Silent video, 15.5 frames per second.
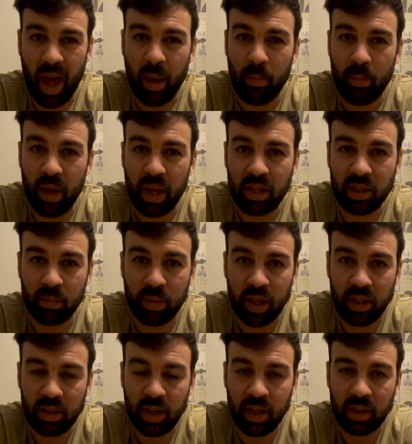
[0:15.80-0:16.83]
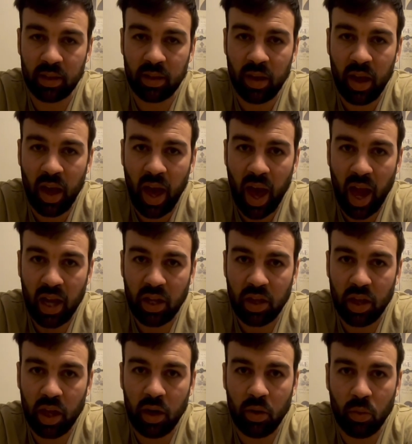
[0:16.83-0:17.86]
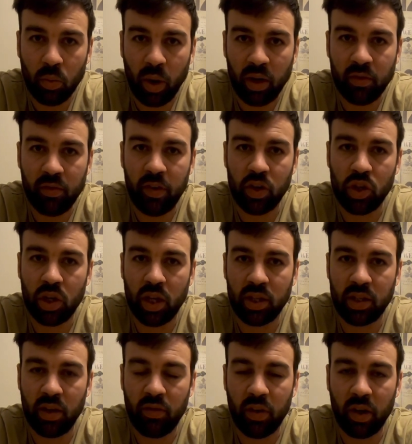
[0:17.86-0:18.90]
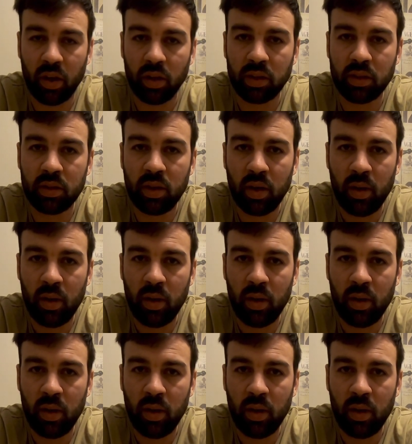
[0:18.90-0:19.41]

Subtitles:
bits and pieces, anything when fishing is difficult.